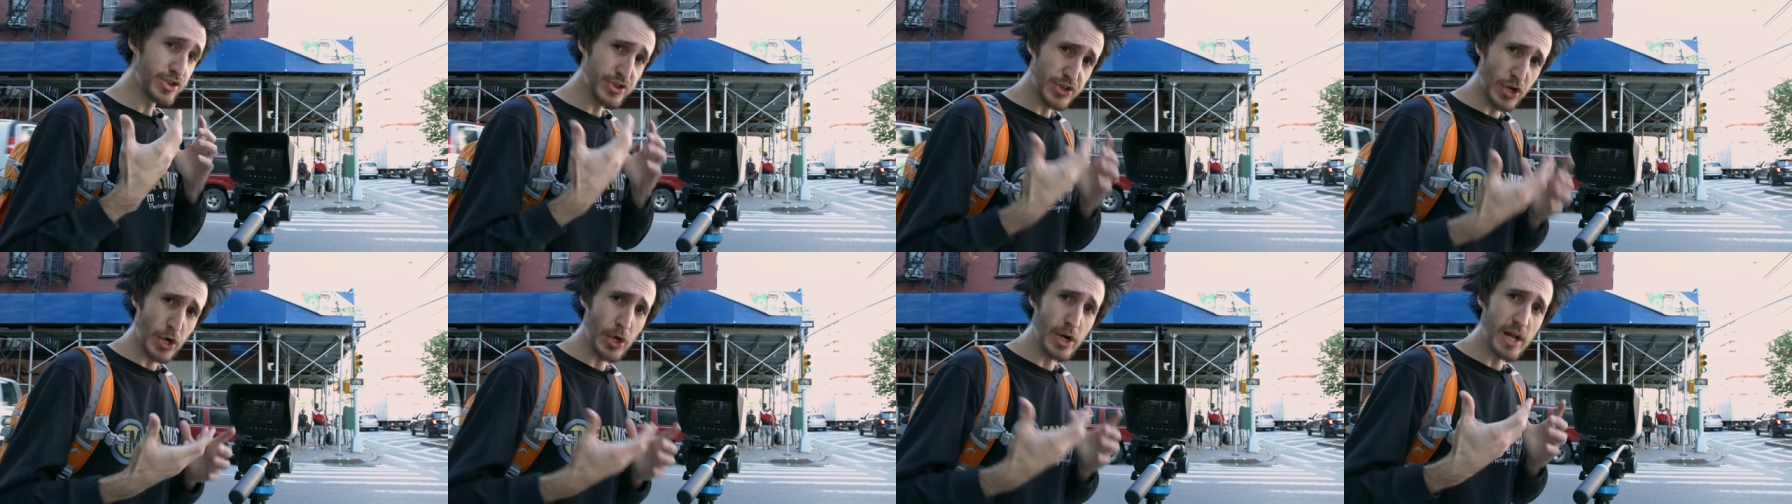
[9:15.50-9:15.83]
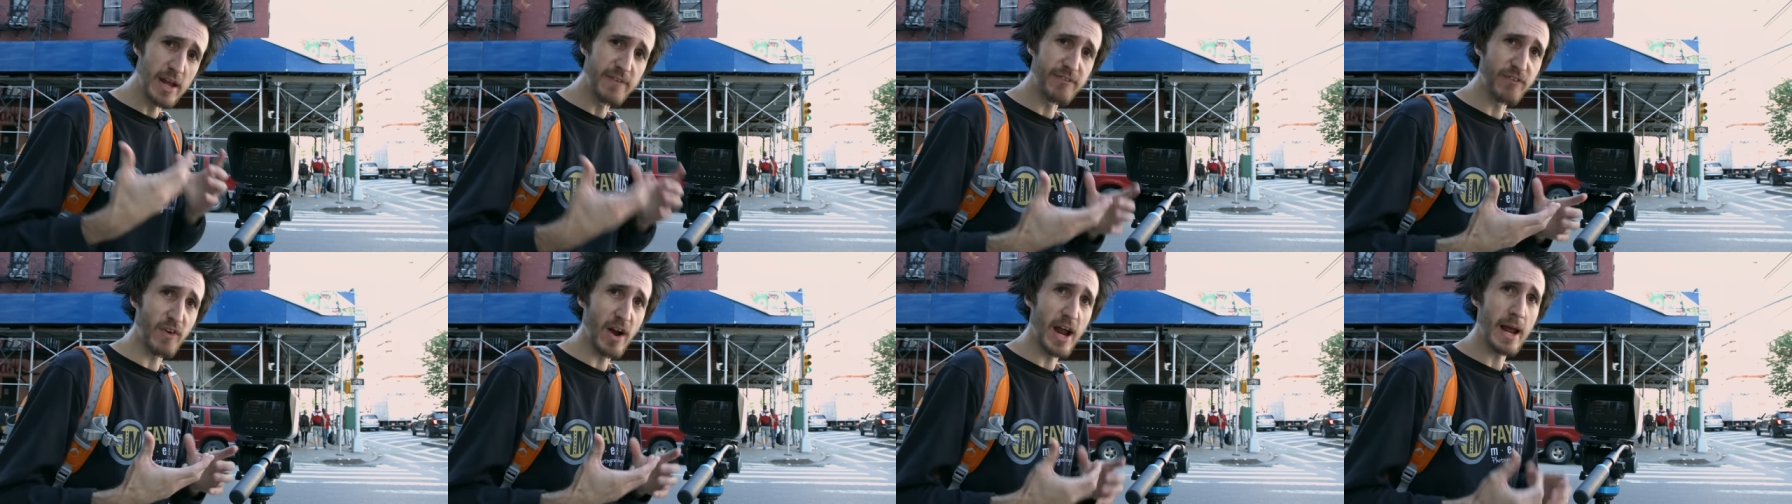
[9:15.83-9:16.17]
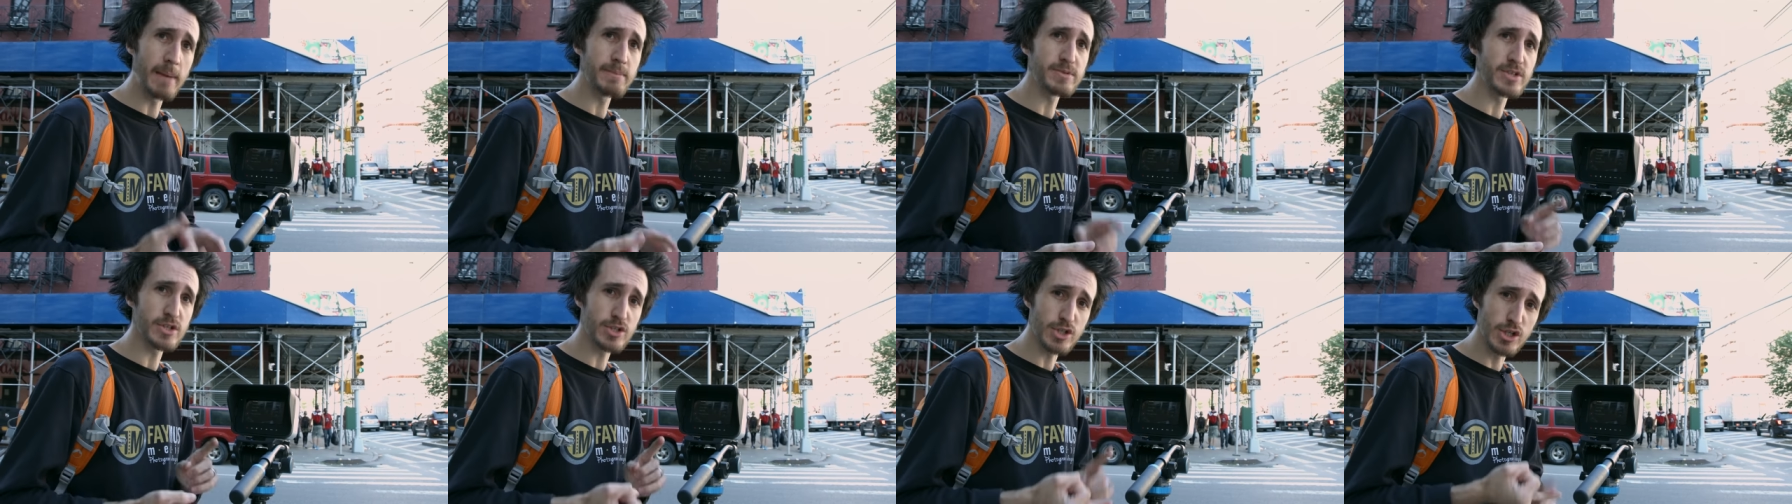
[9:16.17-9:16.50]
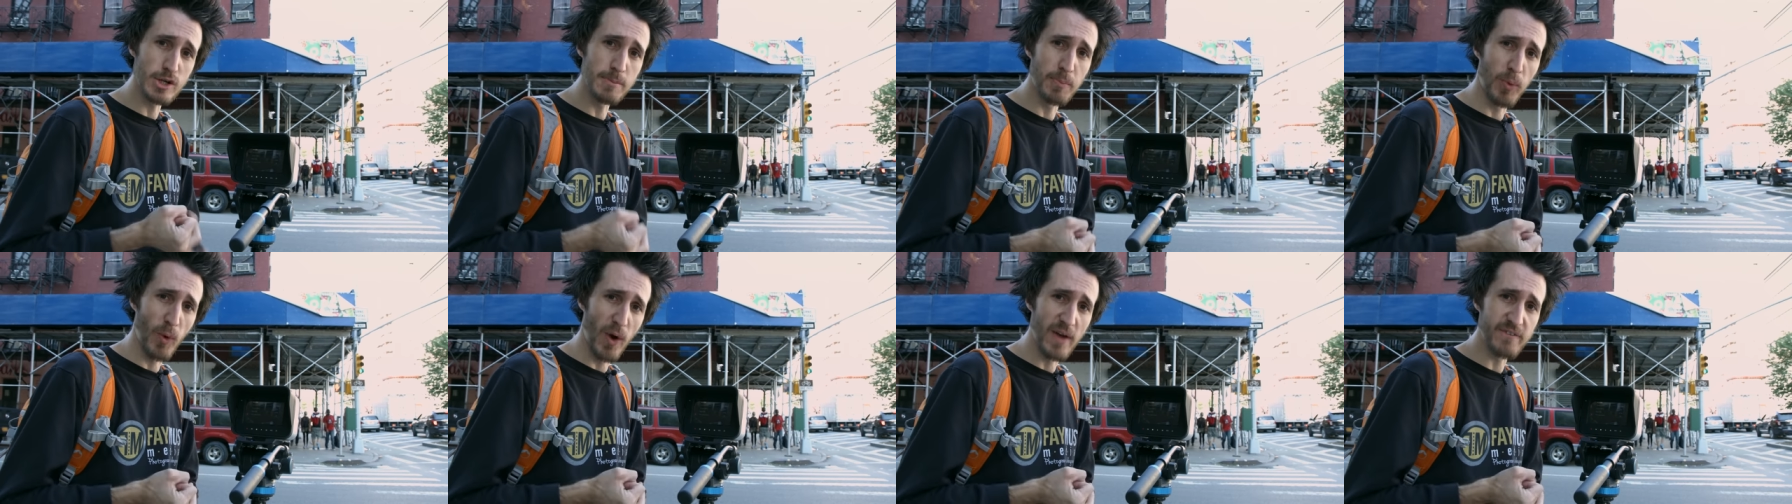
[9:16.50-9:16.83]
30 frames at
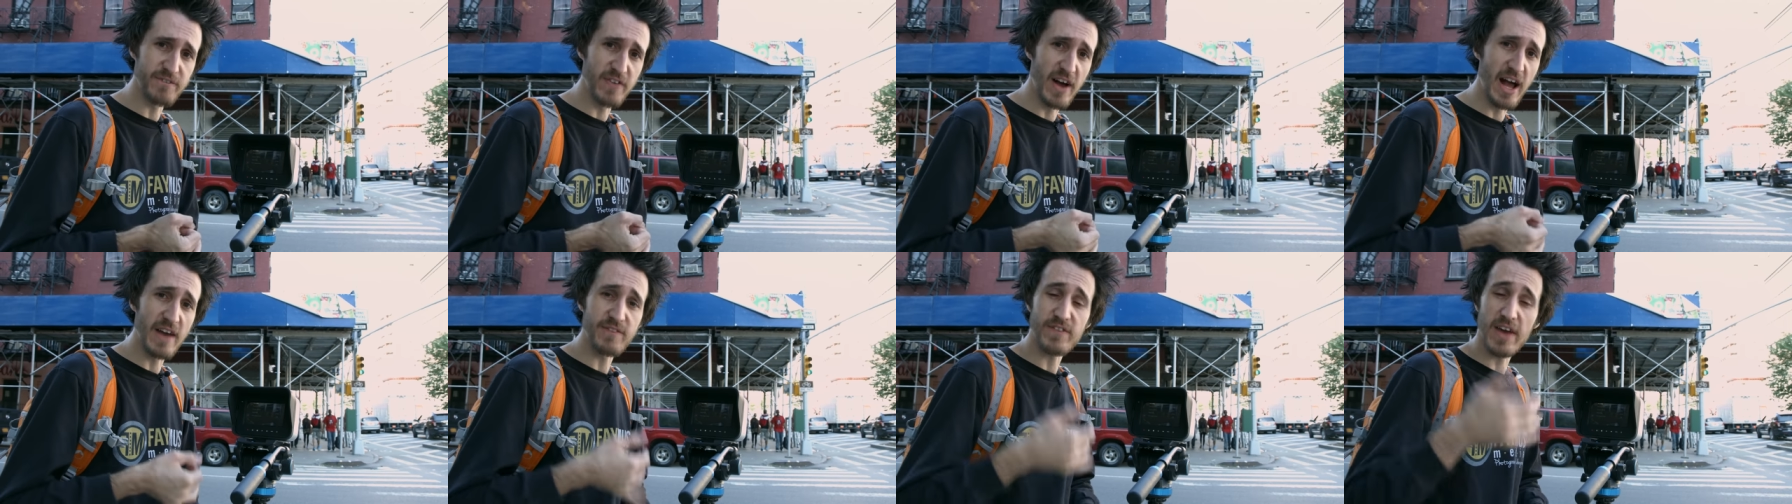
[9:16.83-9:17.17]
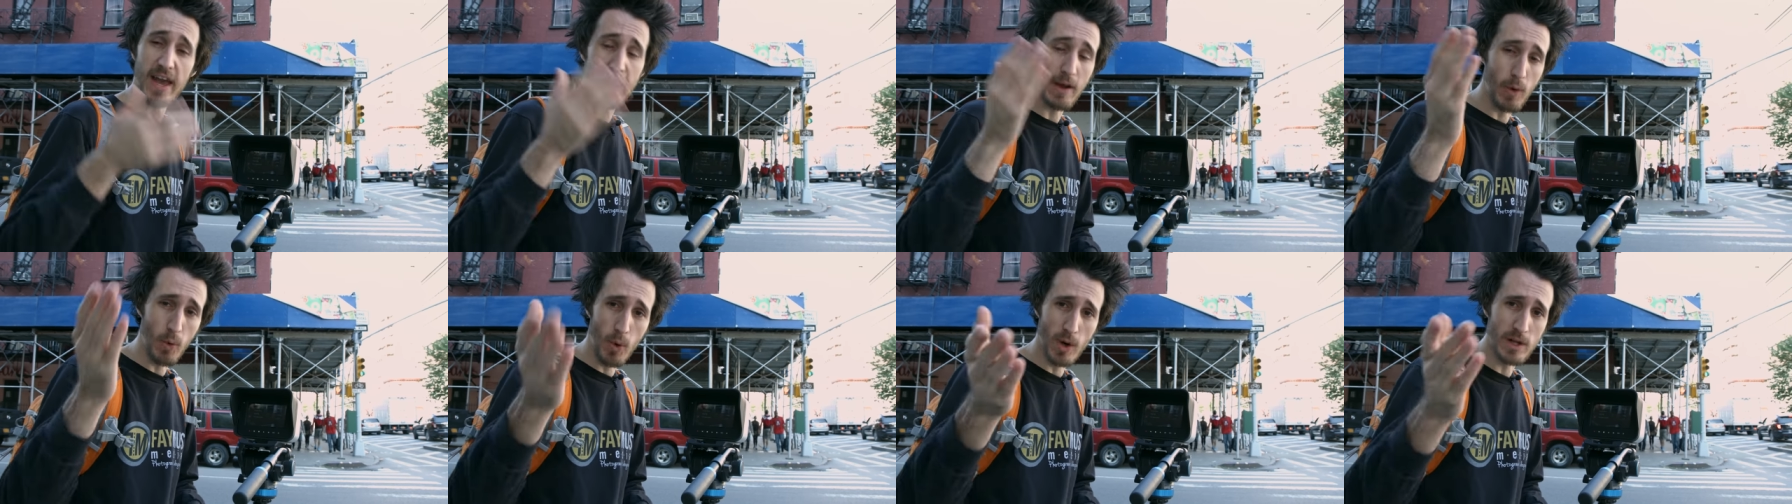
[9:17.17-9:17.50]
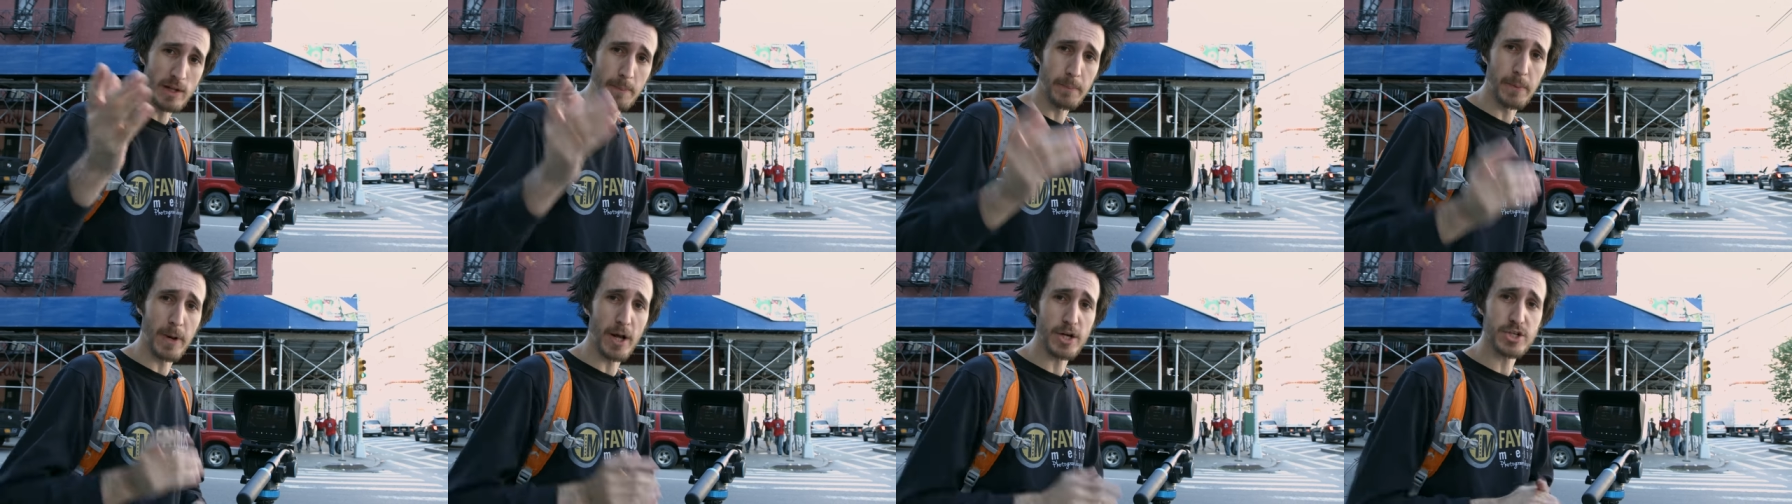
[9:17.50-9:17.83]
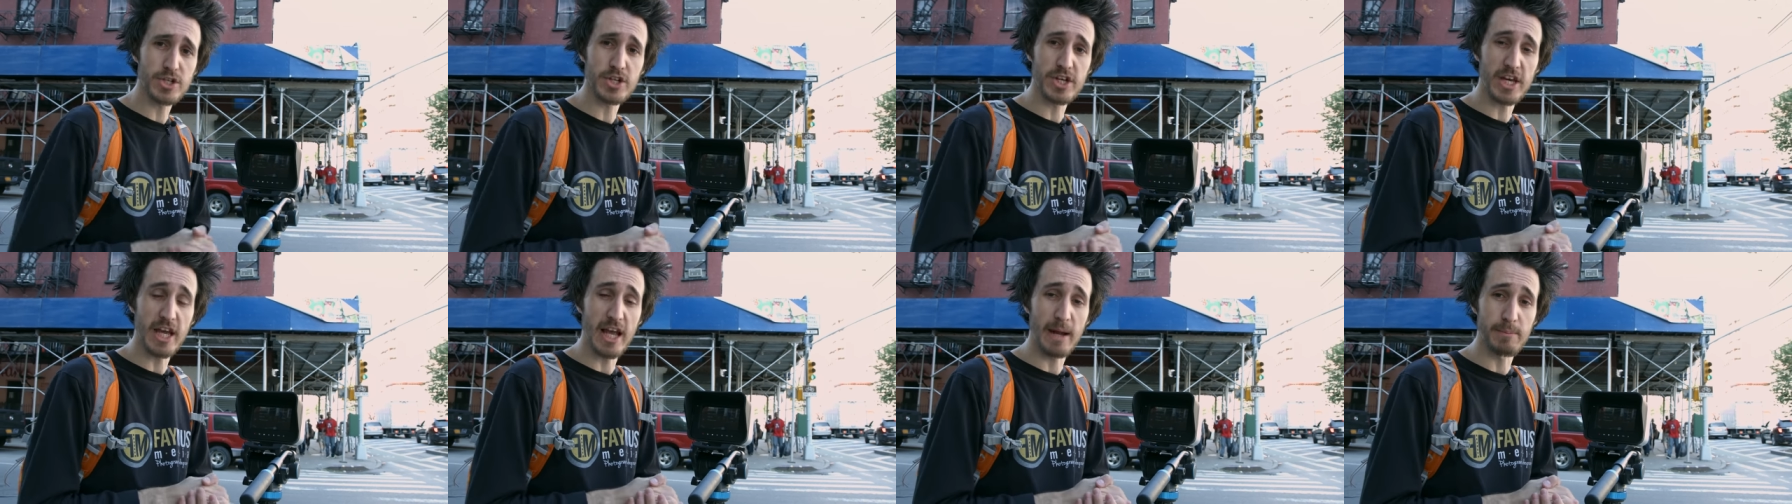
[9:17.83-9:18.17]
2.5K, or on the
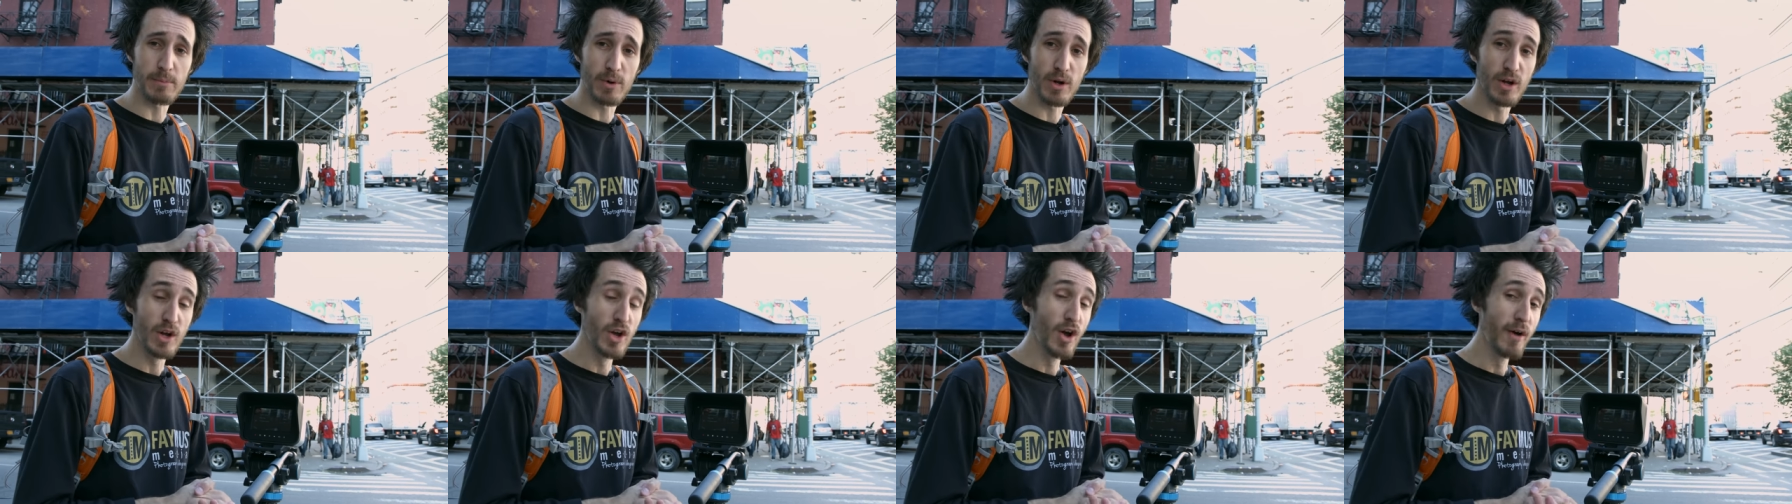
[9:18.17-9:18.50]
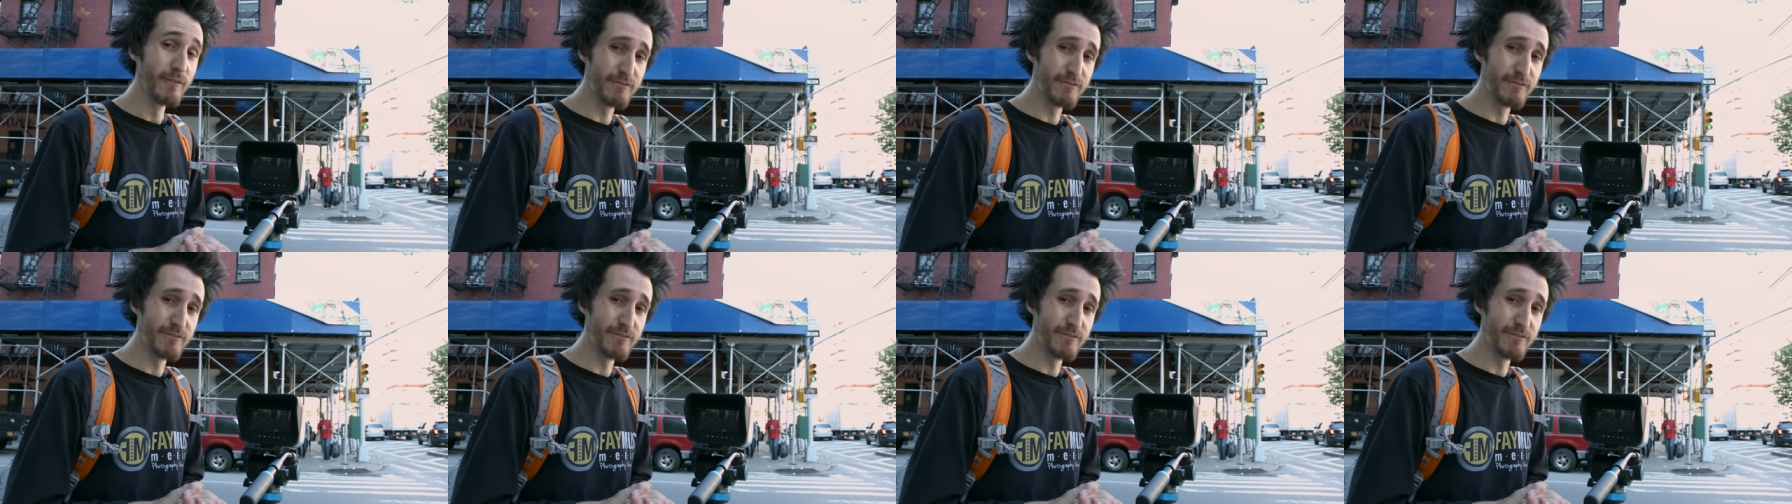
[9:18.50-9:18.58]
production camera,